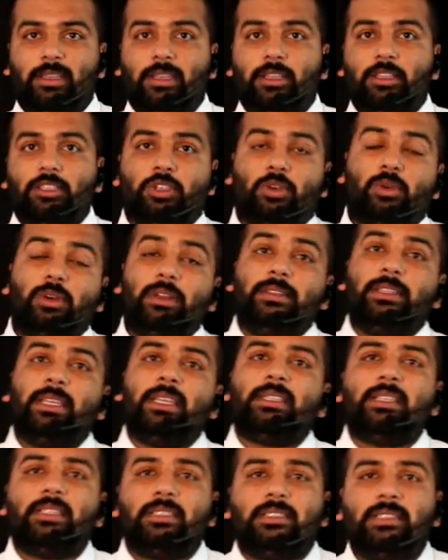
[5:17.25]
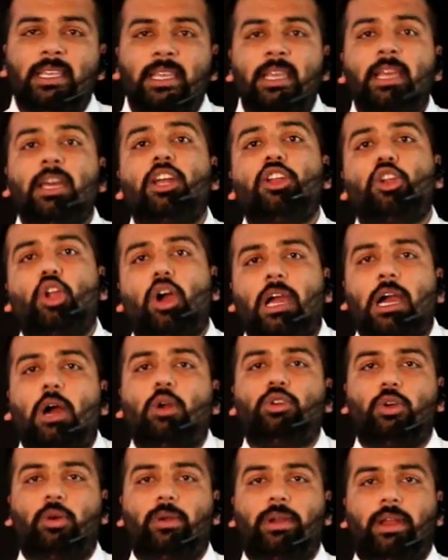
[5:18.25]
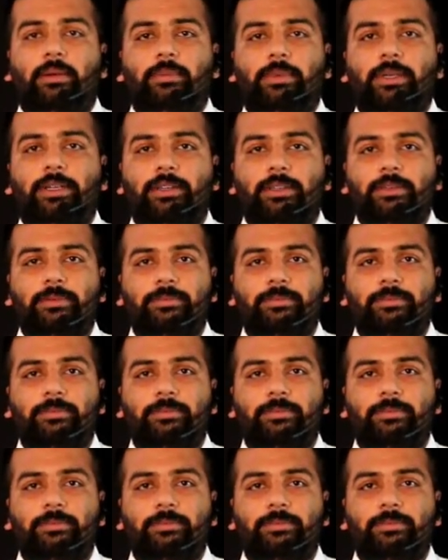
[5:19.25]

So, this is the knockout tournament.